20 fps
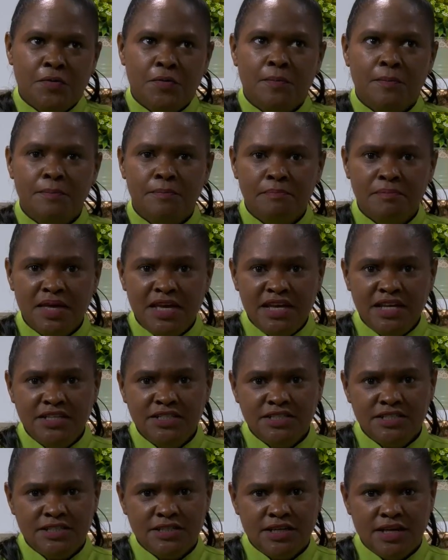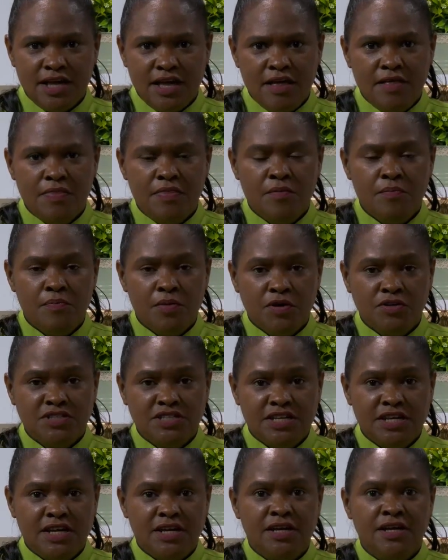Meat in the
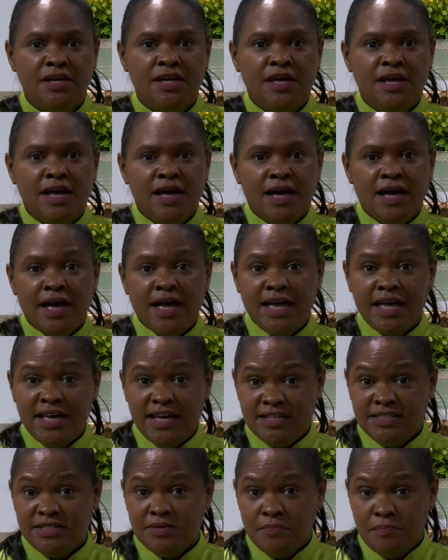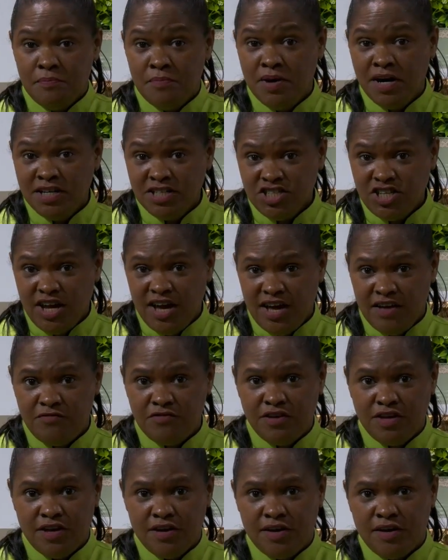body is much
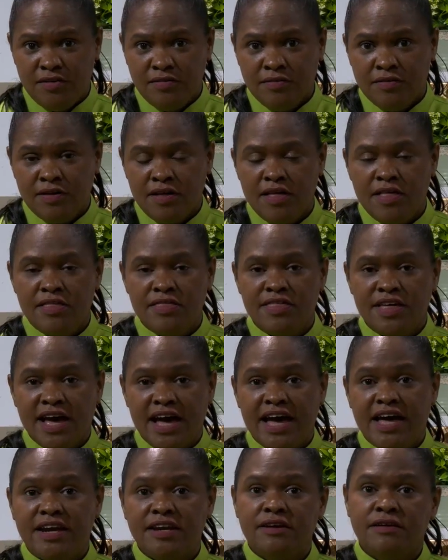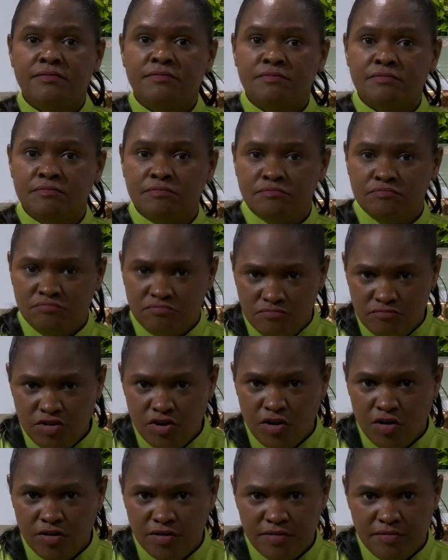heavier than
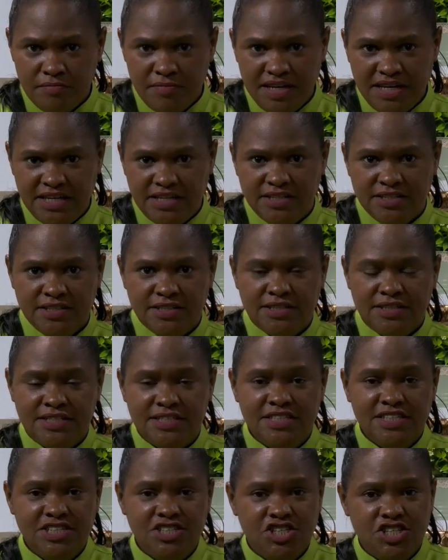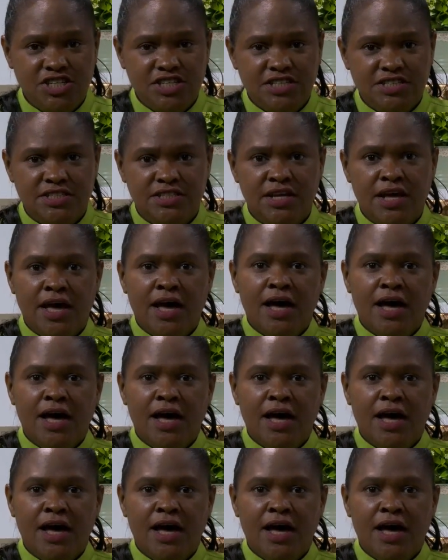non-meat dishes.